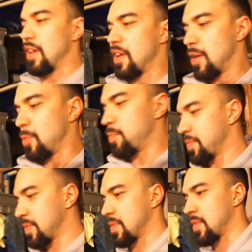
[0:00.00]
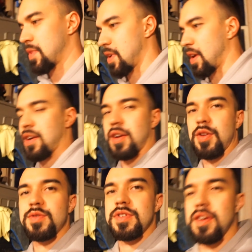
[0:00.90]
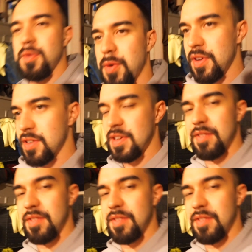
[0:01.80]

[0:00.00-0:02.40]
that getting a new set of wheels